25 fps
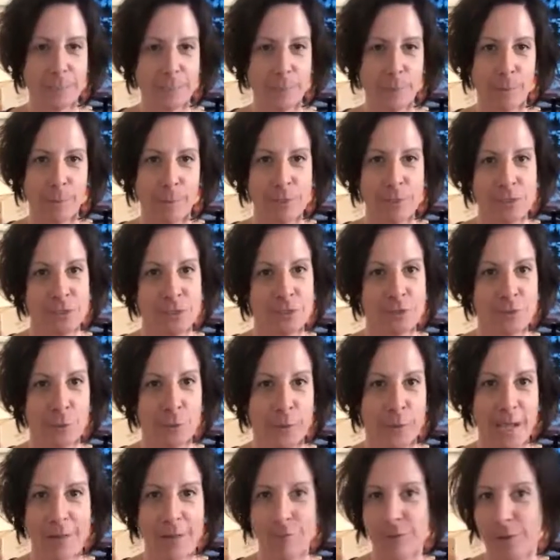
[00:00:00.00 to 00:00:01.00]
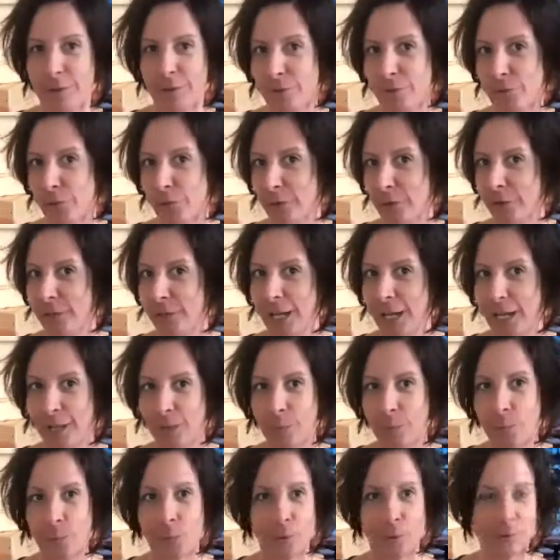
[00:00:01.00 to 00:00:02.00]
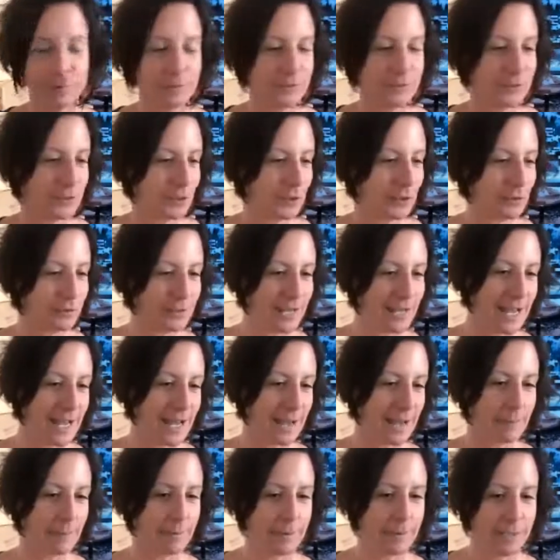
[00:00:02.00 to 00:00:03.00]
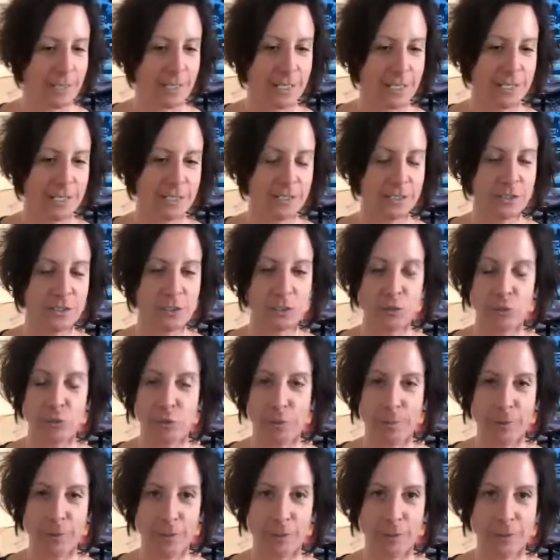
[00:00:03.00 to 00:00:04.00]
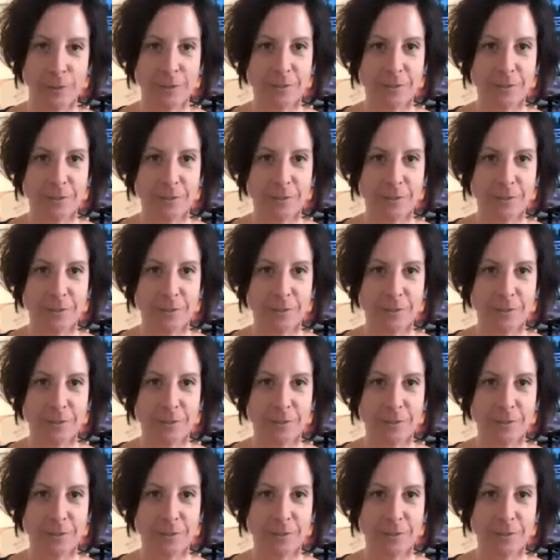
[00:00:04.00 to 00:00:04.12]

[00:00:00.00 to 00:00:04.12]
but we just don't have enough Chardonnay or Reserve Cab to distribute.